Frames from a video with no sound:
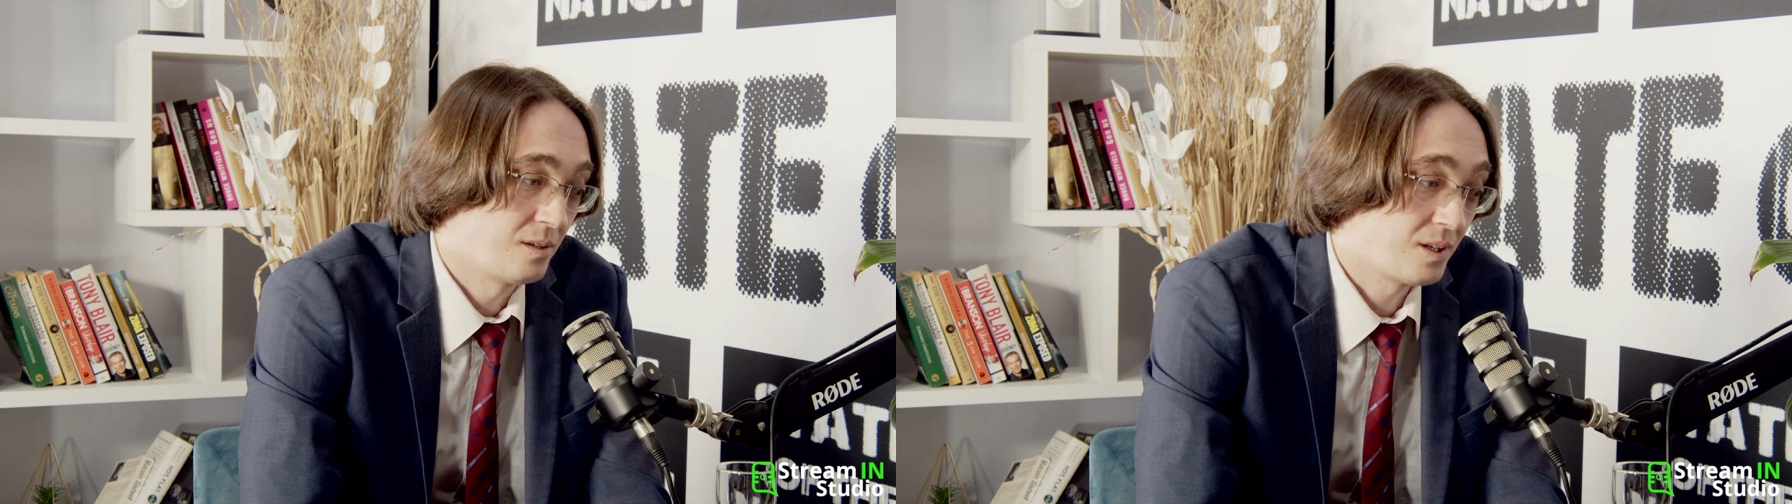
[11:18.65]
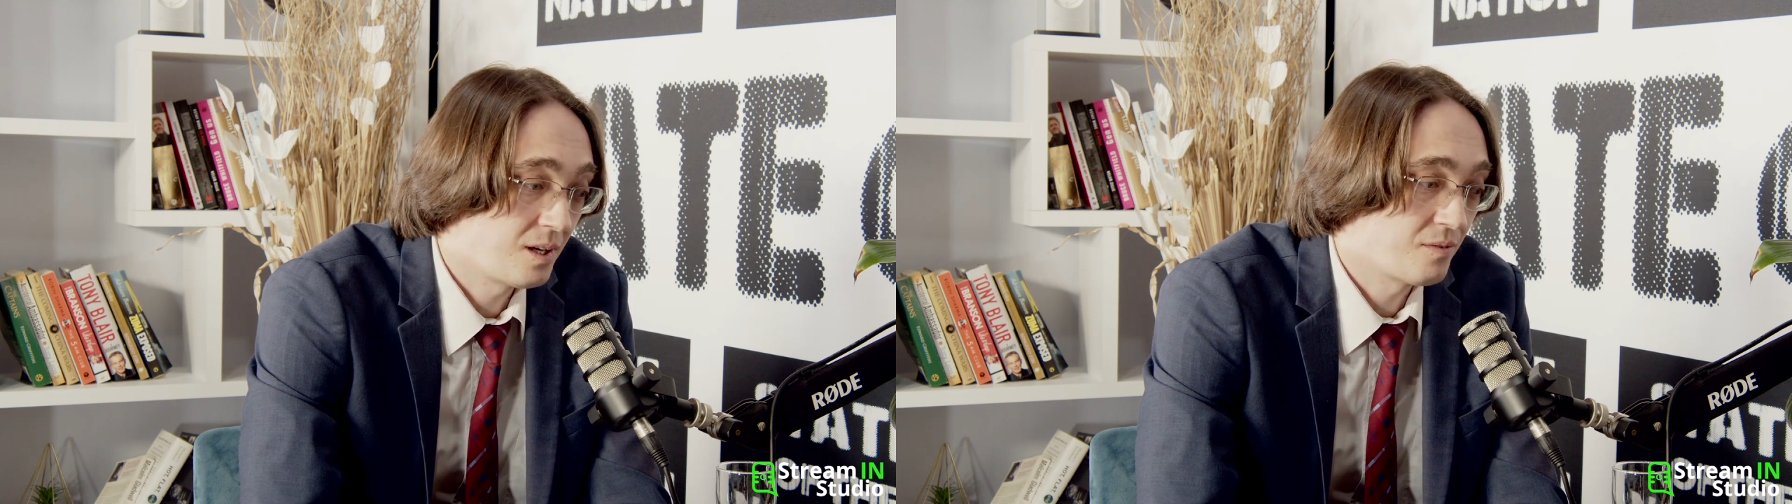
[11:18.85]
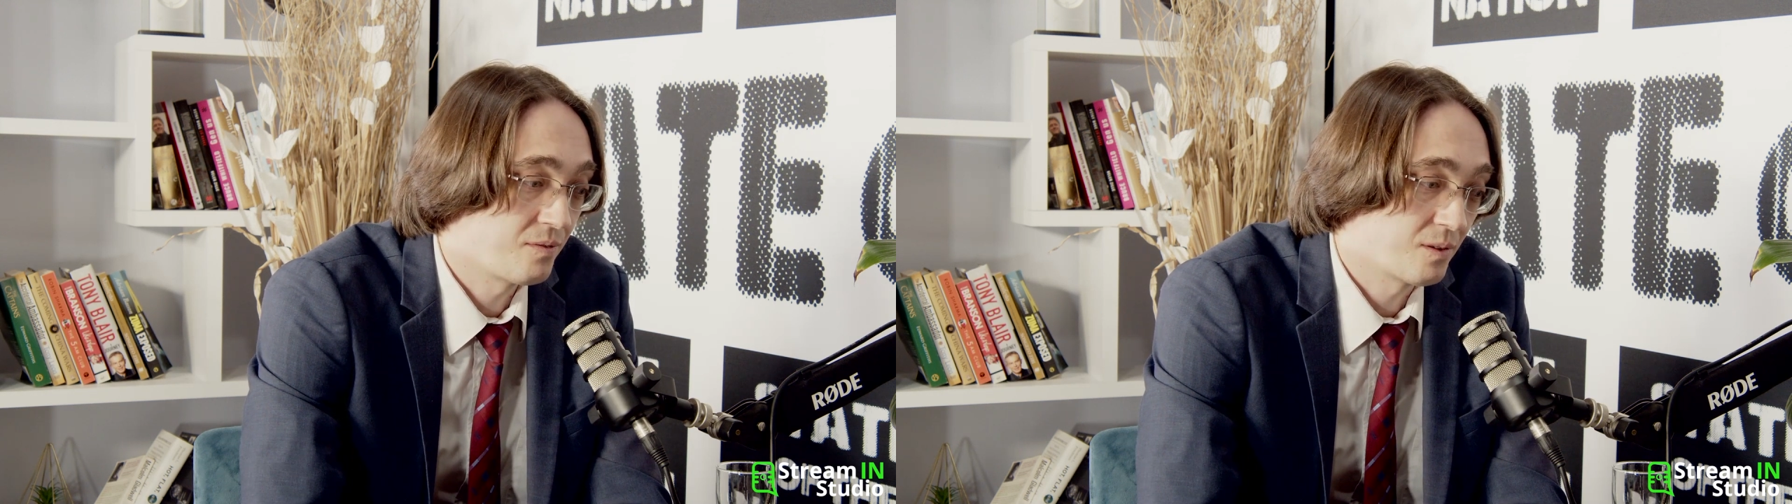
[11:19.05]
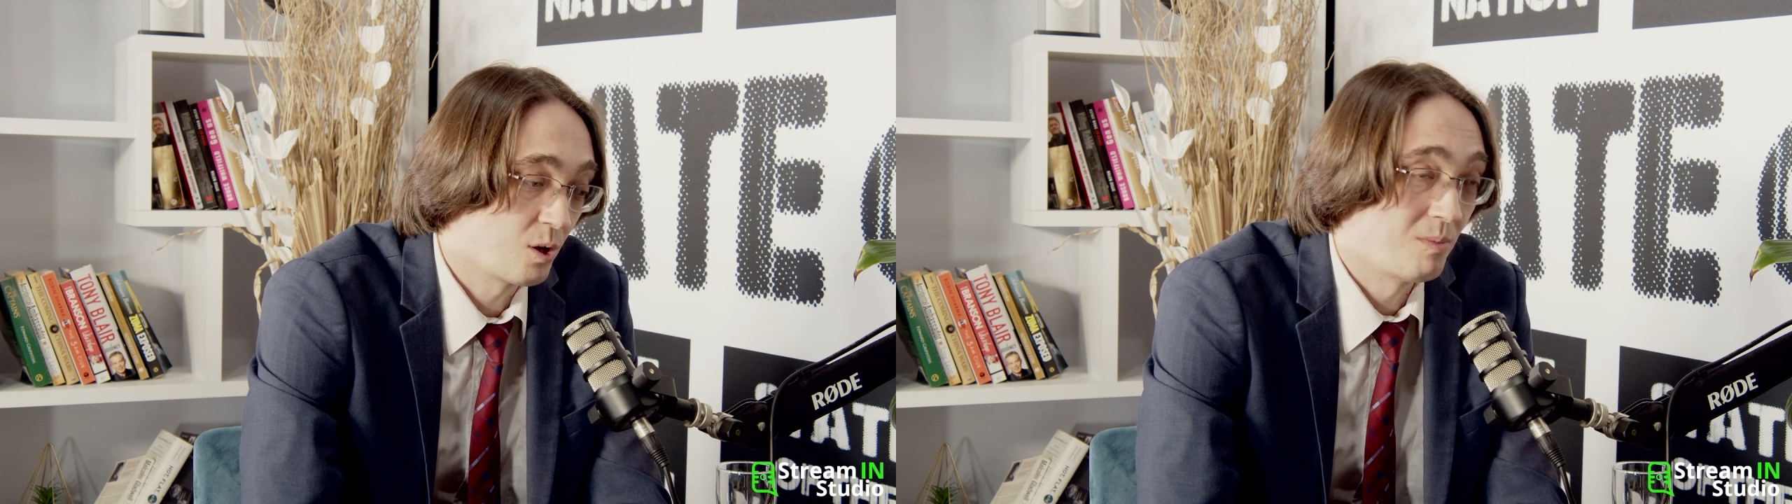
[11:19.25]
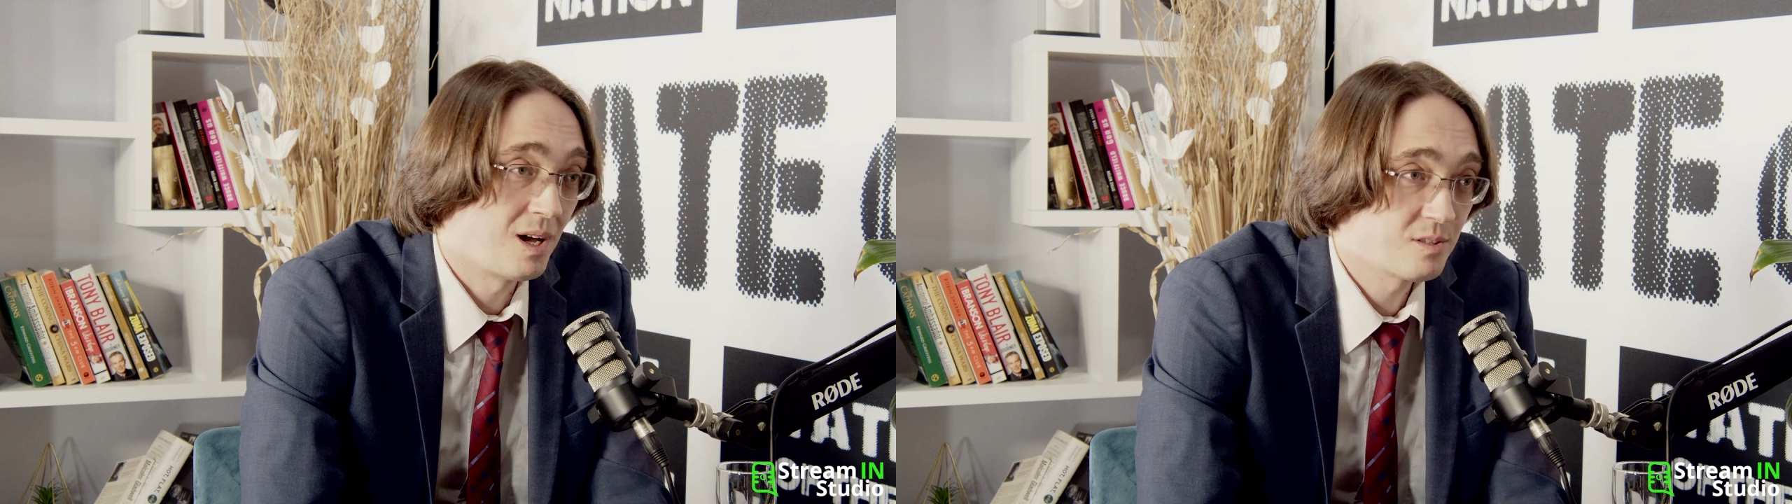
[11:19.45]
gave
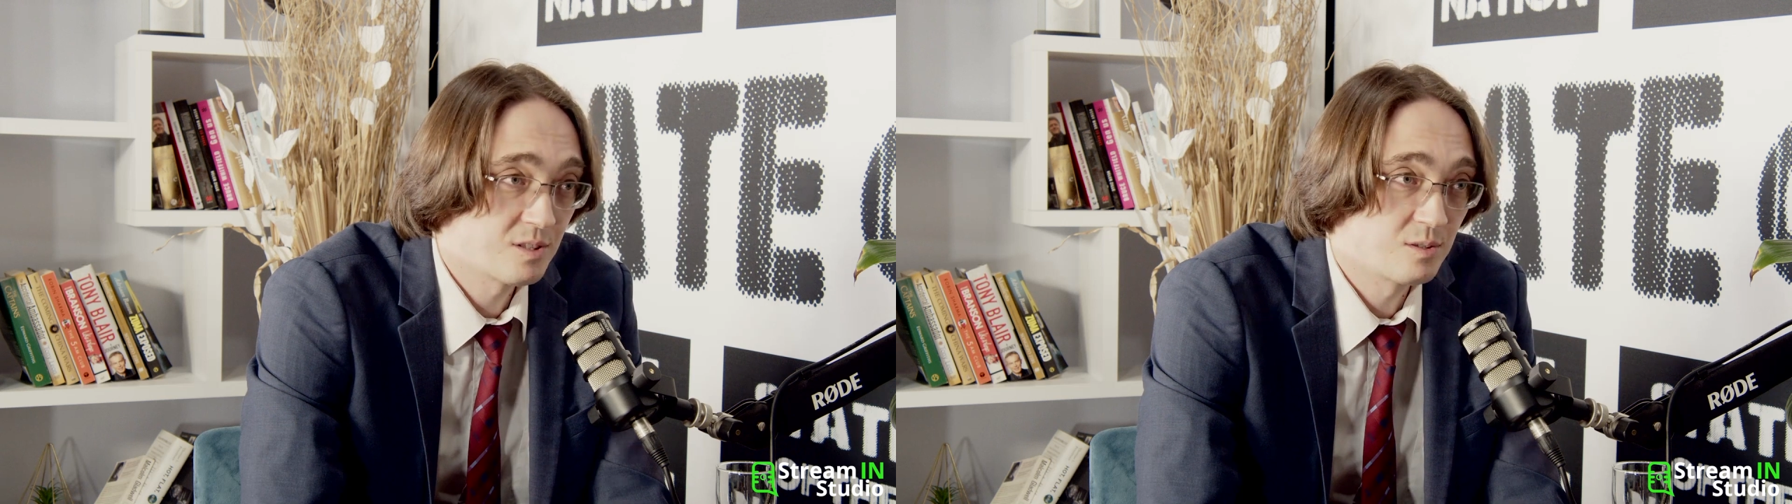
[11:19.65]
commands